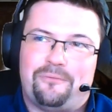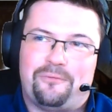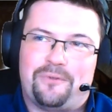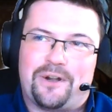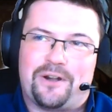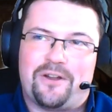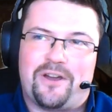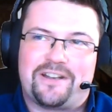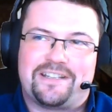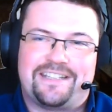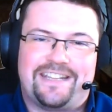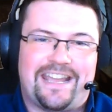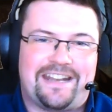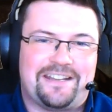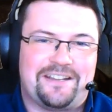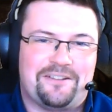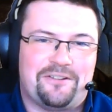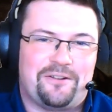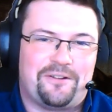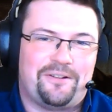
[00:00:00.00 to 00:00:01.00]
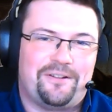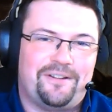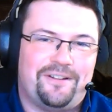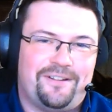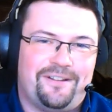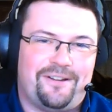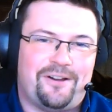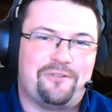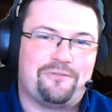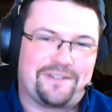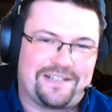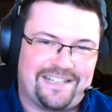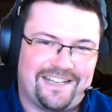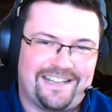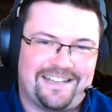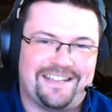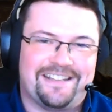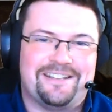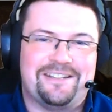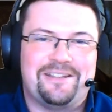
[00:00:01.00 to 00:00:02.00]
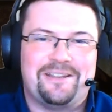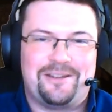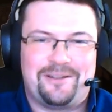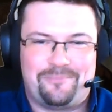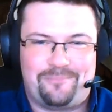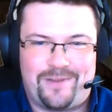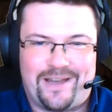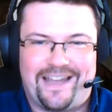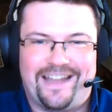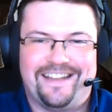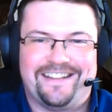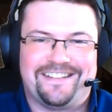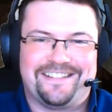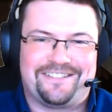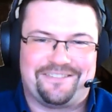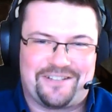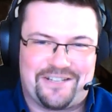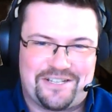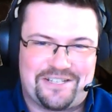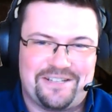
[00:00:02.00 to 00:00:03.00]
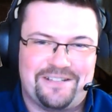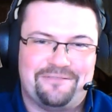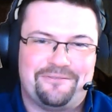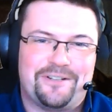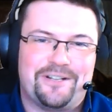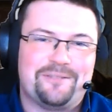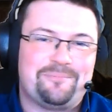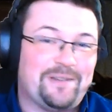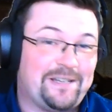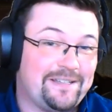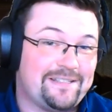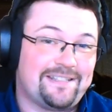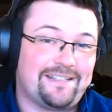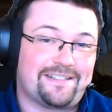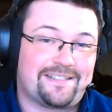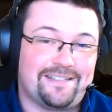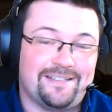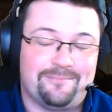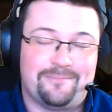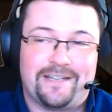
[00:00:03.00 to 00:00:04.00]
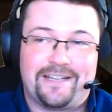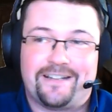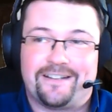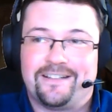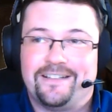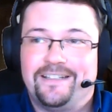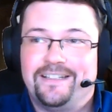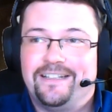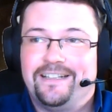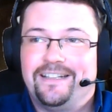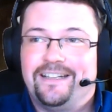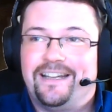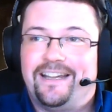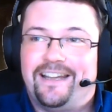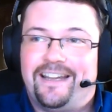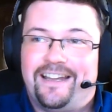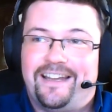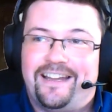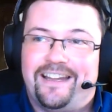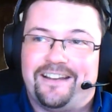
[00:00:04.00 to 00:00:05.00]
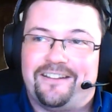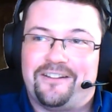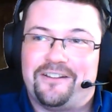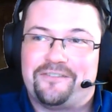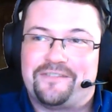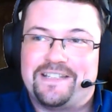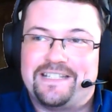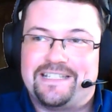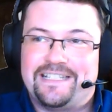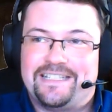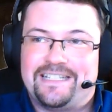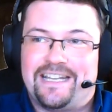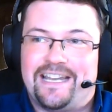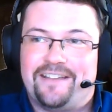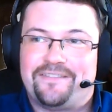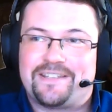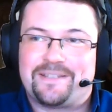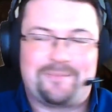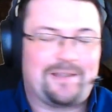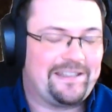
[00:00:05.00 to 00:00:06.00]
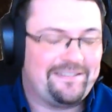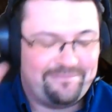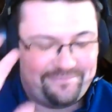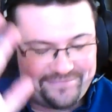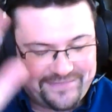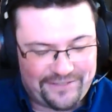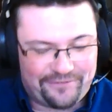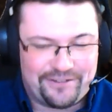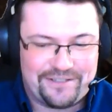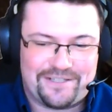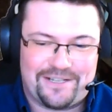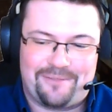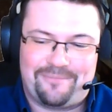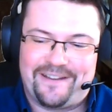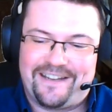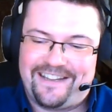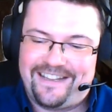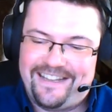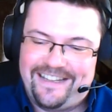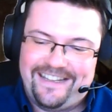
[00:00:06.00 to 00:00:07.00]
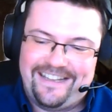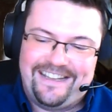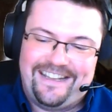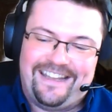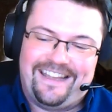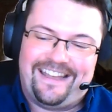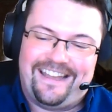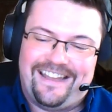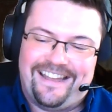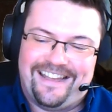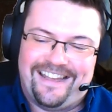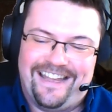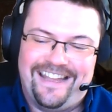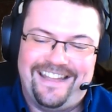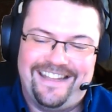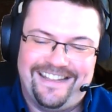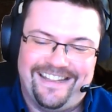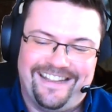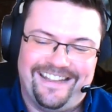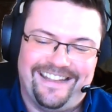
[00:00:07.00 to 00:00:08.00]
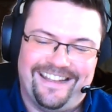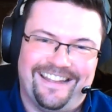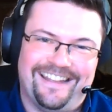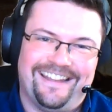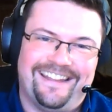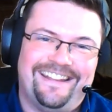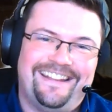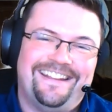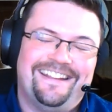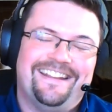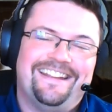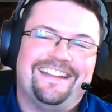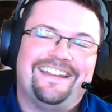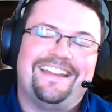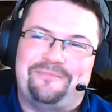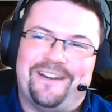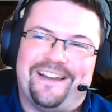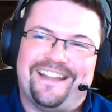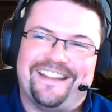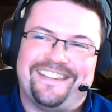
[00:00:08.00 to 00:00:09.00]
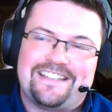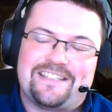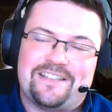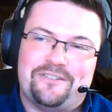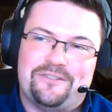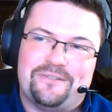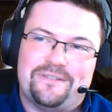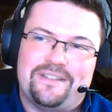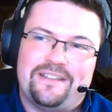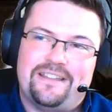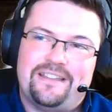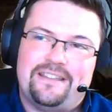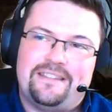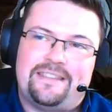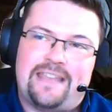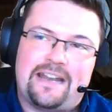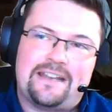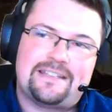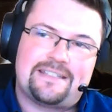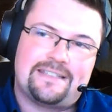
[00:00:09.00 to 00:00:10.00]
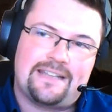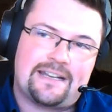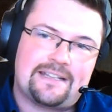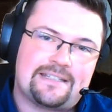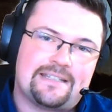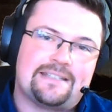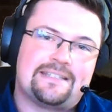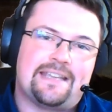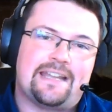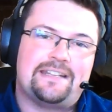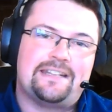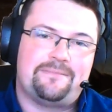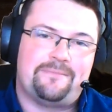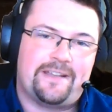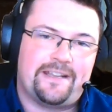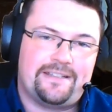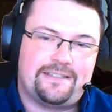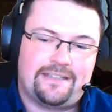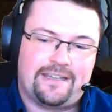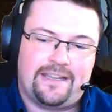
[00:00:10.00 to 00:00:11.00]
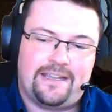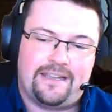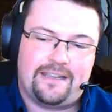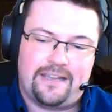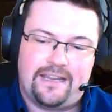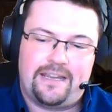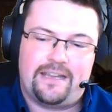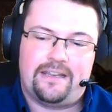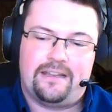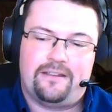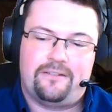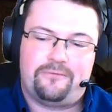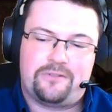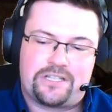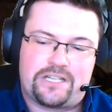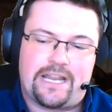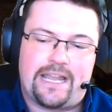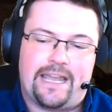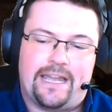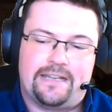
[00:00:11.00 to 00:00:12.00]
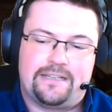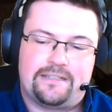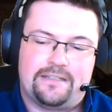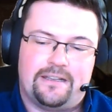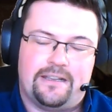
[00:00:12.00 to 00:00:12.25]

we're not getting overtaken by the traditional world, because they're still bigger, and all of these ETFs, but different topic. But so that is the sentiment which I had